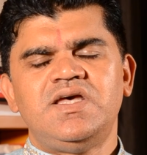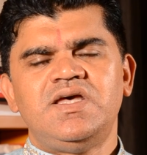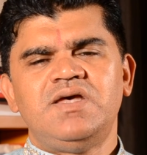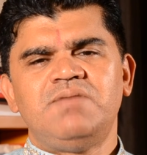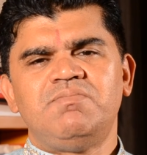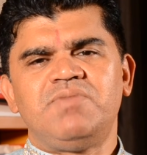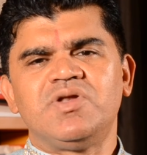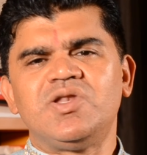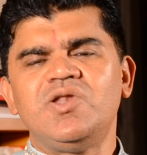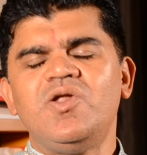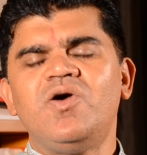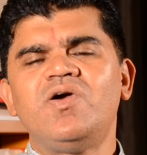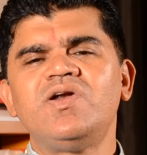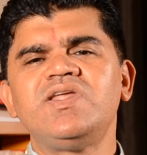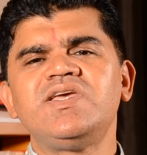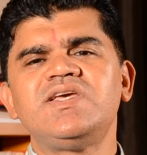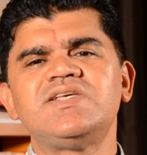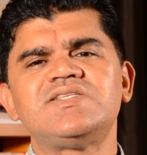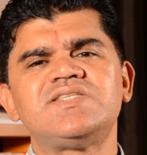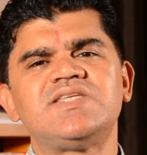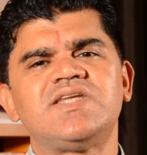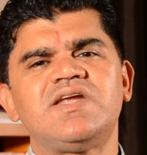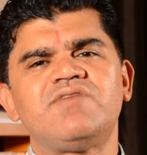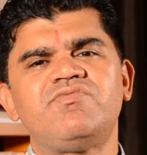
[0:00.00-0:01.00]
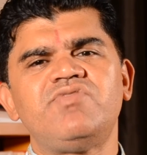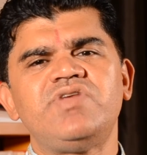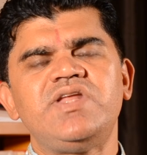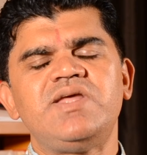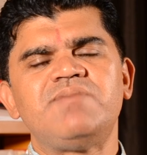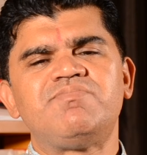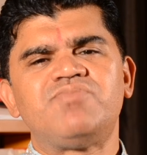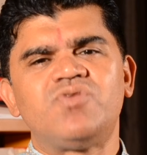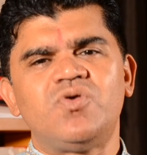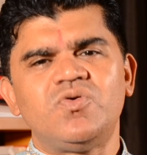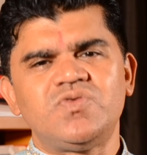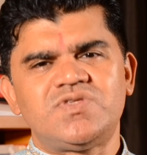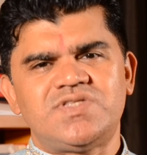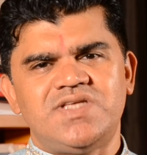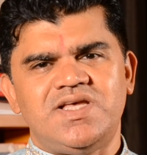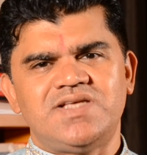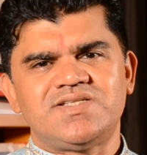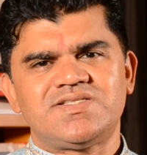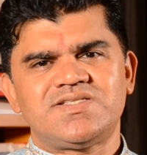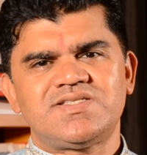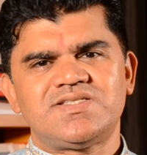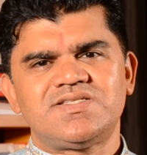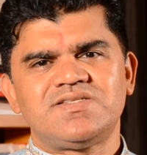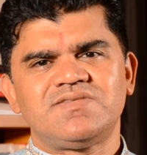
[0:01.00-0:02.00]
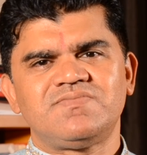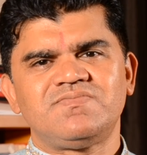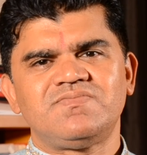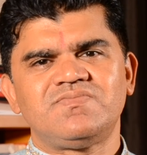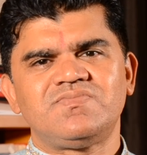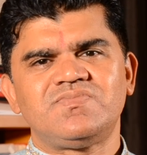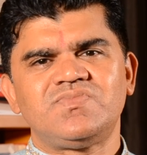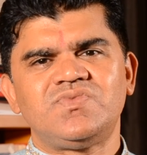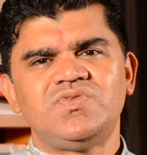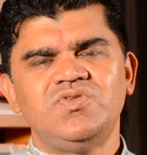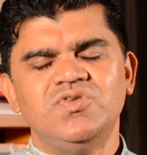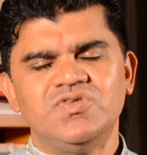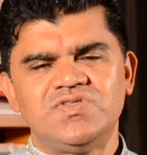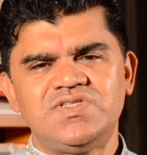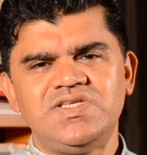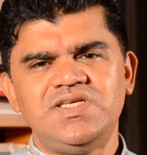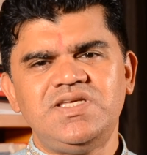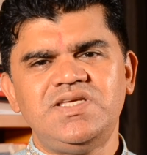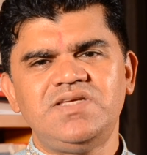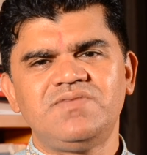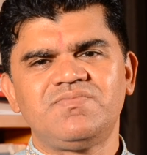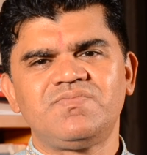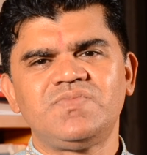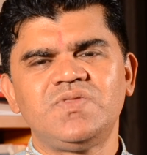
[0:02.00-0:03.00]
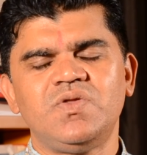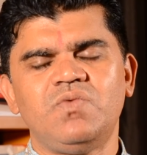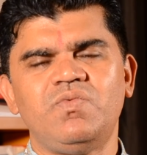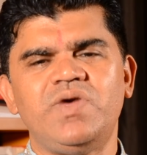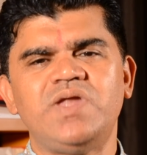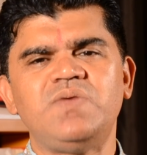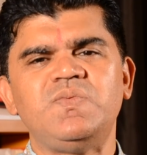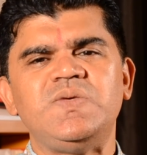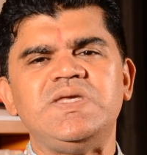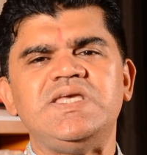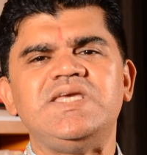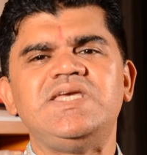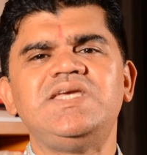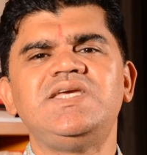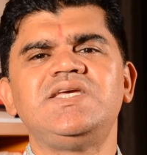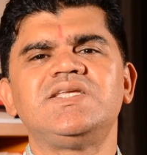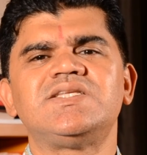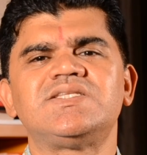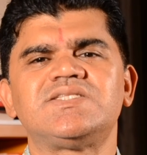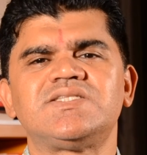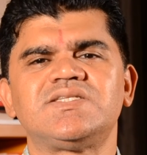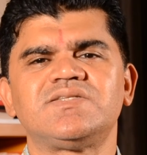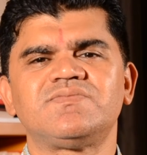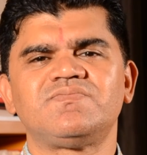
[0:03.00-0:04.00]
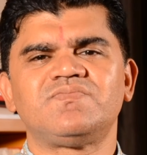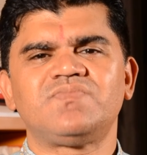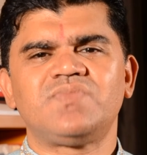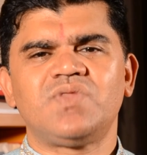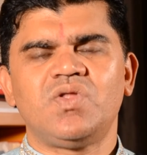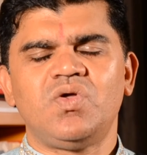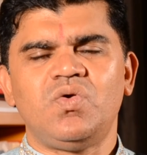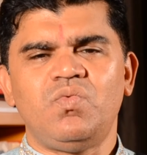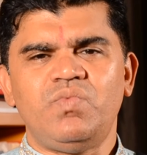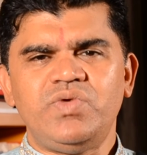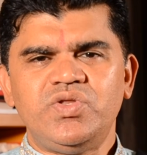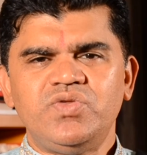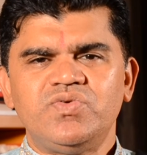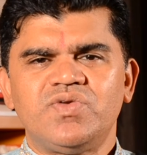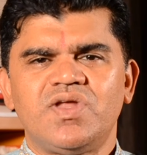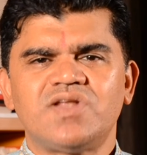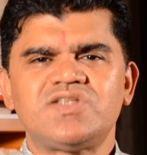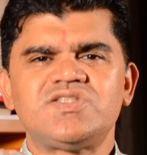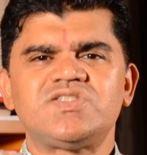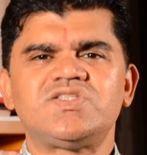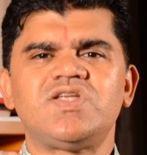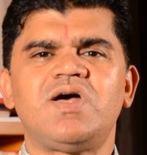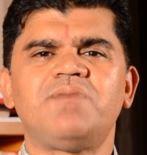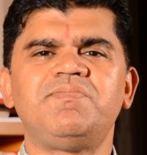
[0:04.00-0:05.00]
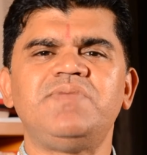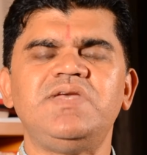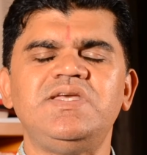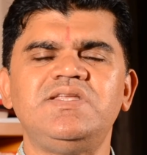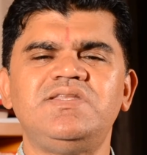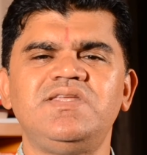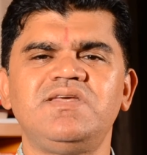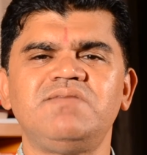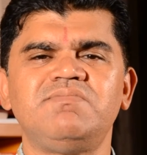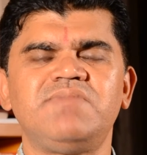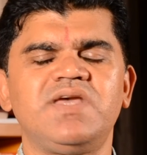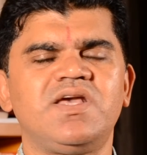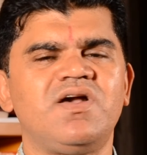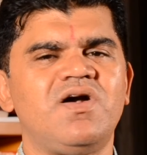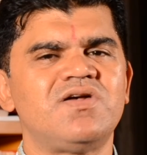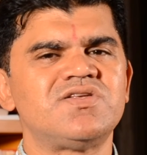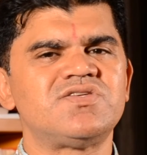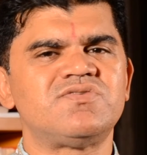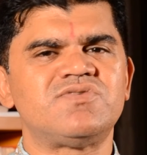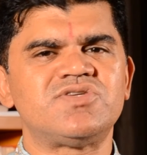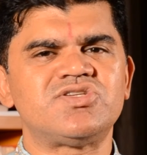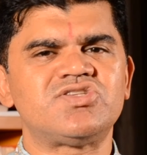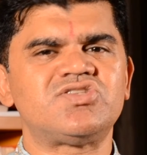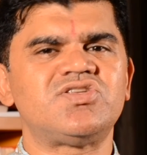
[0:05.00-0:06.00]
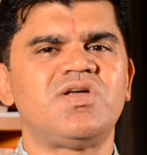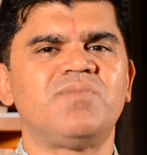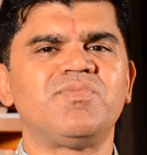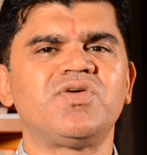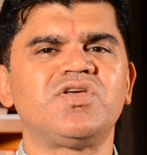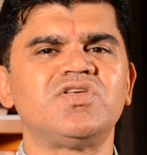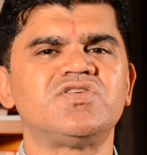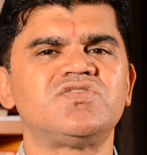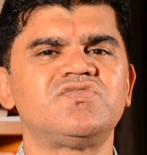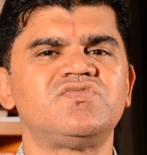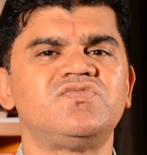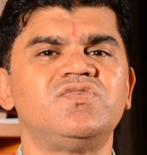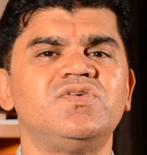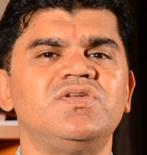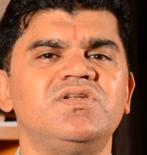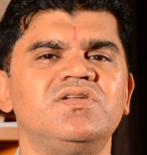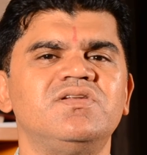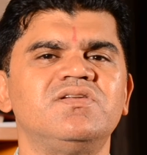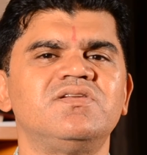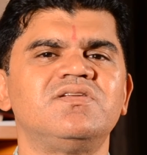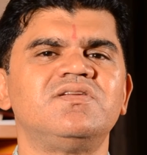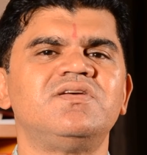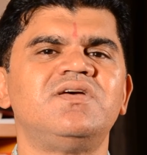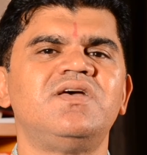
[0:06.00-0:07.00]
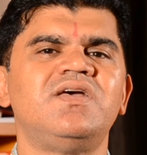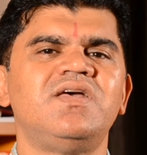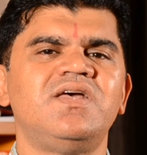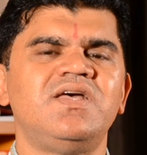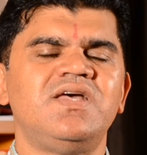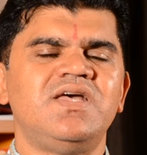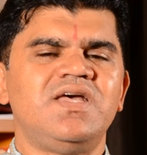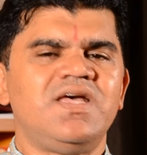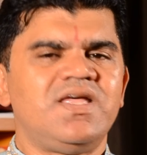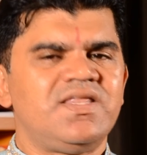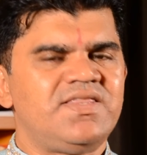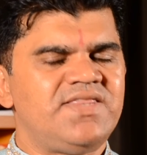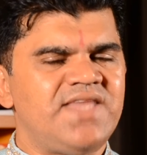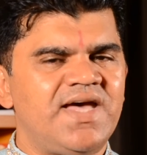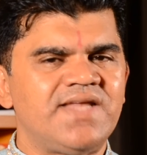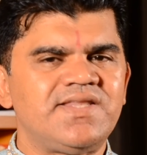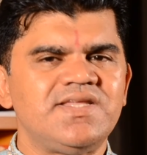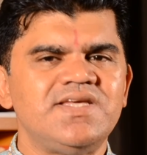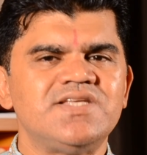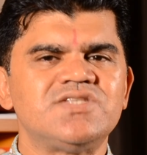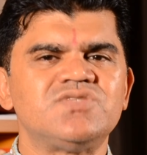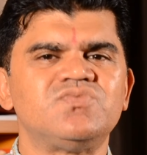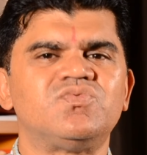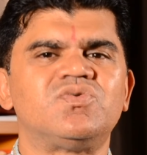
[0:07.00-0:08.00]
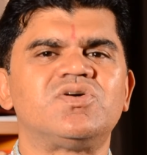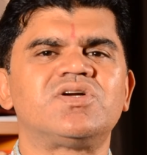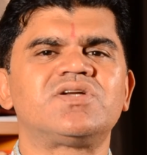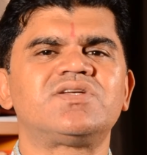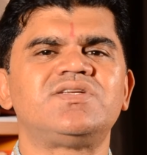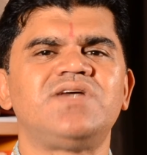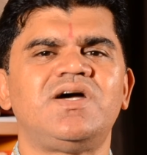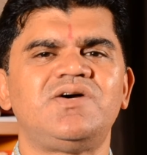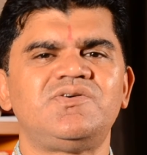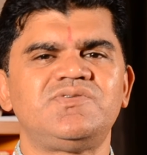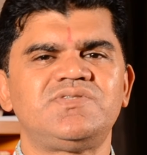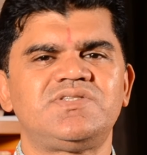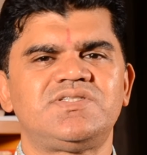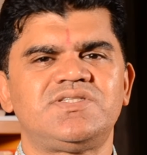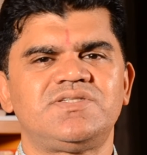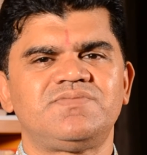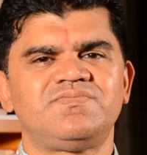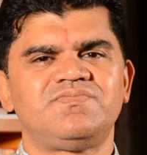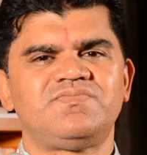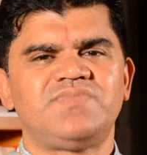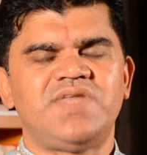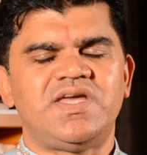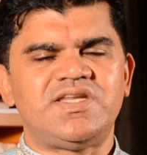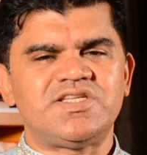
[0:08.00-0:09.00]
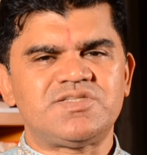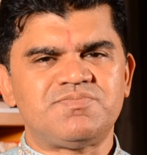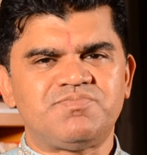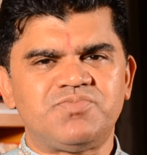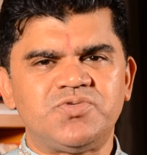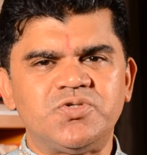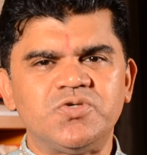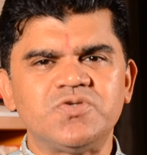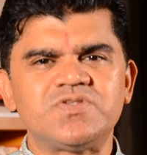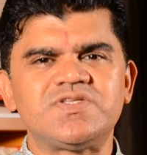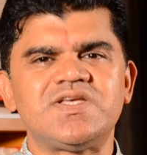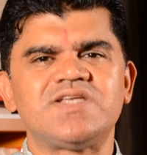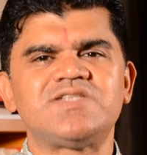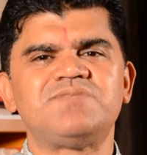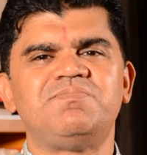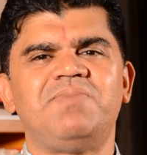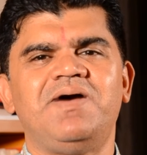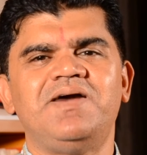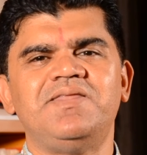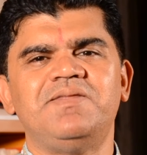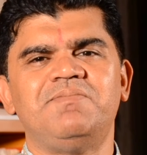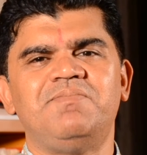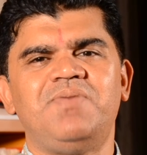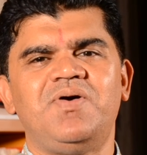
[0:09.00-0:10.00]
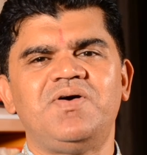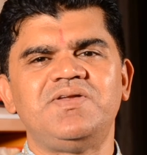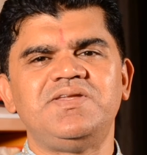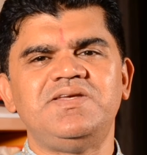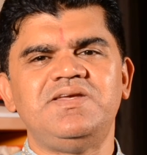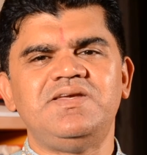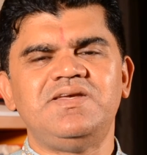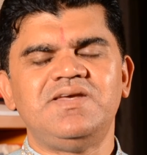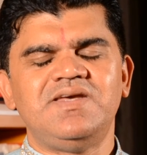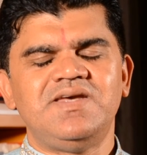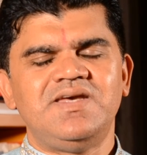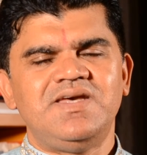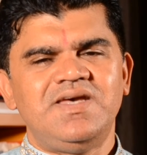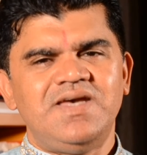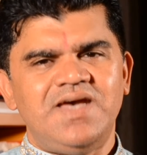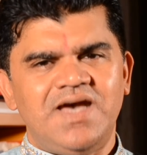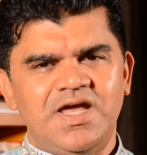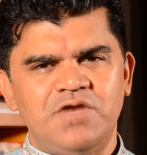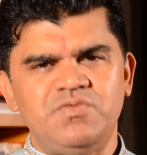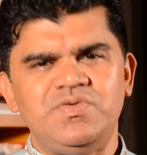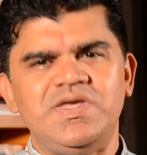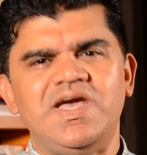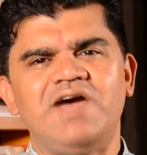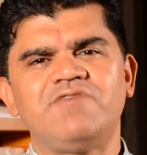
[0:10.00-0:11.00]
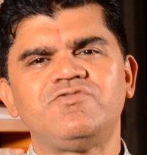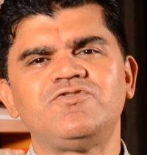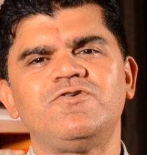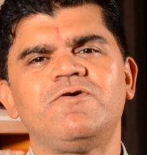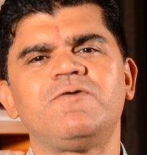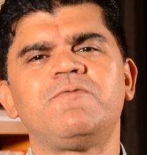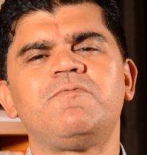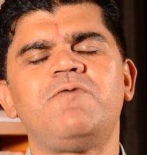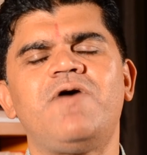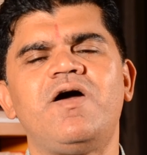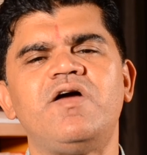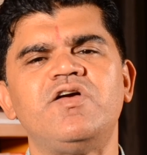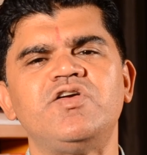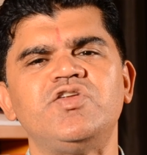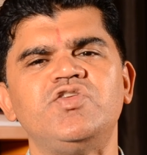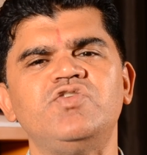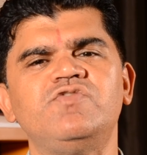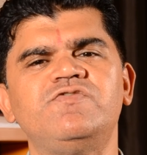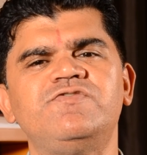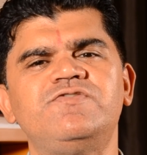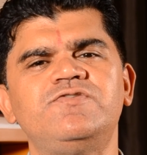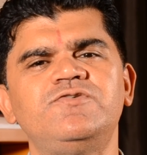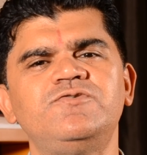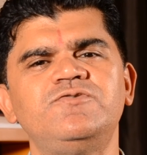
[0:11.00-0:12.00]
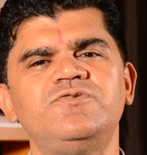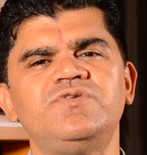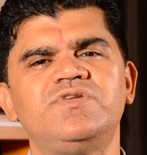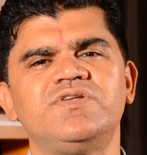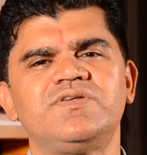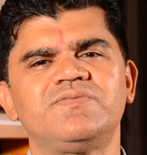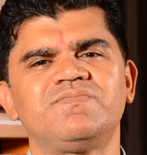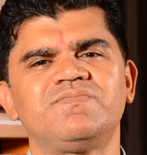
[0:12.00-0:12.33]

But learning is an everyday process. You see, when we eat, we do not stop eating because our stomach is full. That is worked out, that is processed by the body, and we have to acquire new food.